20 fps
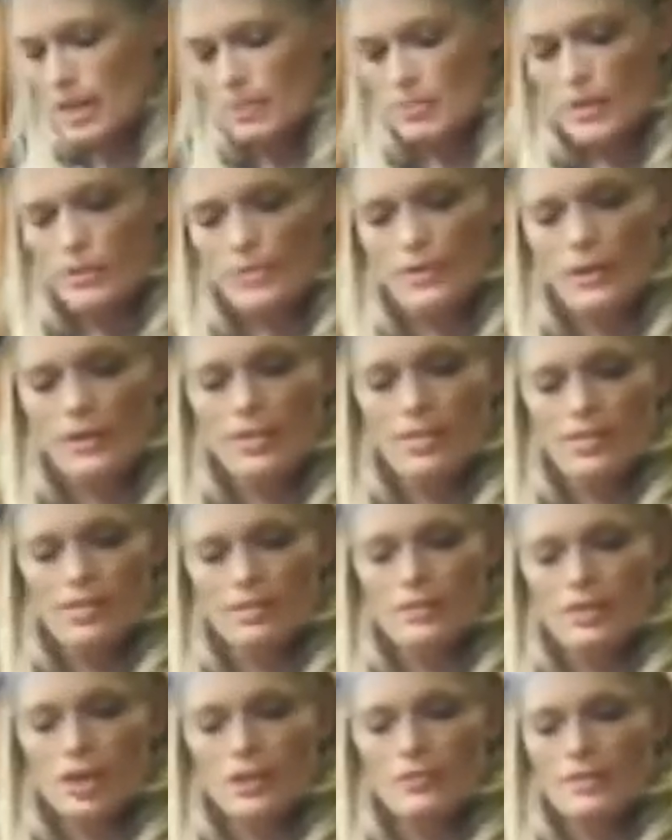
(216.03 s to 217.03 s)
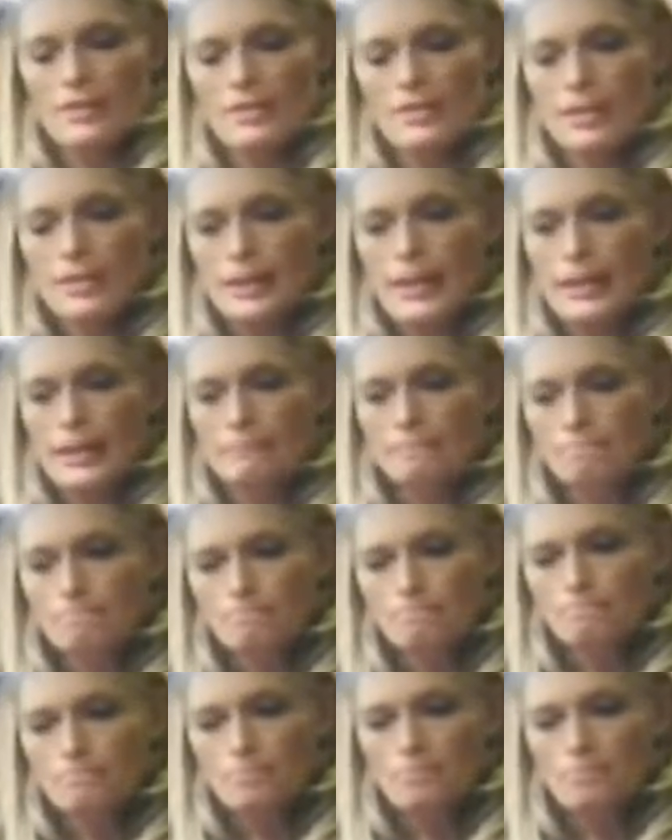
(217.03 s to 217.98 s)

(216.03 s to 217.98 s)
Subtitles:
keeps every surface clean.